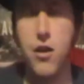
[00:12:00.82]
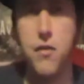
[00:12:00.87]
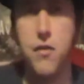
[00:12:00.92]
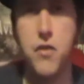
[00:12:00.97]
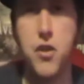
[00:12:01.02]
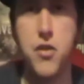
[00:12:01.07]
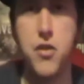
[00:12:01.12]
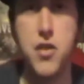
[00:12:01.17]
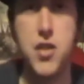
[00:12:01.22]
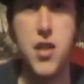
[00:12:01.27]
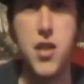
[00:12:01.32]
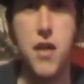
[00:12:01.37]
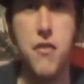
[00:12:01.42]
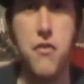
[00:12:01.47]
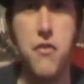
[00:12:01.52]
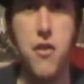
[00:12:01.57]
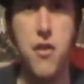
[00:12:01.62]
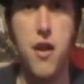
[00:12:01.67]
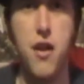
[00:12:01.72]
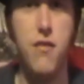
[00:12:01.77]
of good
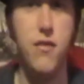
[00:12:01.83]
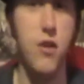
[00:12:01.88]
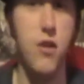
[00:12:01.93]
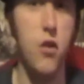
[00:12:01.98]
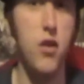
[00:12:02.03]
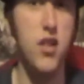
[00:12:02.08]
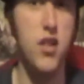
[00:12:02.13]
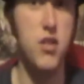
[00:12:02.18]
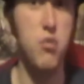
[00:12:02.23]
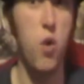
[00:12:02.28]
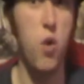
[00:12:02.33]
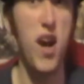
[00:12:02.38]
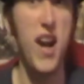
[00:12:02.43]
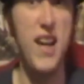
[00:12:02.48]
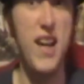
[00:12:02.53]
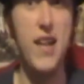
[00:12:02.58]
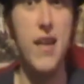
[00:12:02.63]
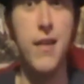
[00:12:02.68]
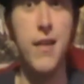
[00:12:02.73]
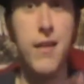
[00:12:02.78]
stuff on its
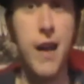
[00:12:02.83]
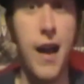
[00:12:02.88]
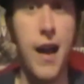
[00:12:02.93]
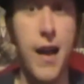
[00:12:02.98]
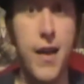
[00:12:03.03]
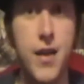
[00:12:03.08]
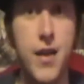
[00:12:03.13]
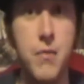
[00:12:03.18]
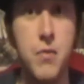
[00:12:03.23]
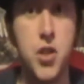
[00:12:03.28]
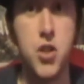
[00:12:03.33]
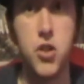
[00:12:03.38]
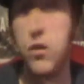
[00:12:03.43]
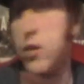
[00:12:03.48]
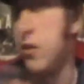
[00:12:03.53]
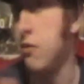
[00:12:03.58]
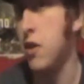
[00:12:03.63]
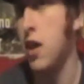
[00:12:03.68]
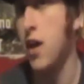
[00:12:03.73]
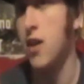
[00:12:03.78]
way. And I'm sure
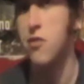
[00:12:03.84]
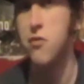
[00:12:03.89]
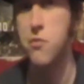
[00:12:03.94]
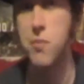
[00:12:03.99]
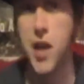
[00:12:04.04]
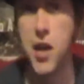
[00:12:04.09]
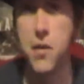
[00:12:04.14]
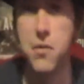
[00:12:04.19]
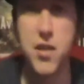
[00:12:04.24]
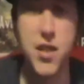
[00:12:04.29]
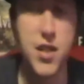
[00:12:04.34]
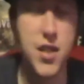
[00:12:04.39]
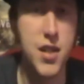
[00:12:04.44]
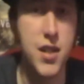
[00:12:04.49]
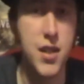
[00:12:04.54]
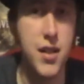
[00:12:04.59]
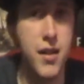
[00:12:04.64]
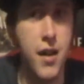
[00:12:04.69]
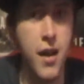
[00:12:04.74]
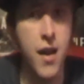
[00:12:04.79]
you guys will be able to
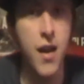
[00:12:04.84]
see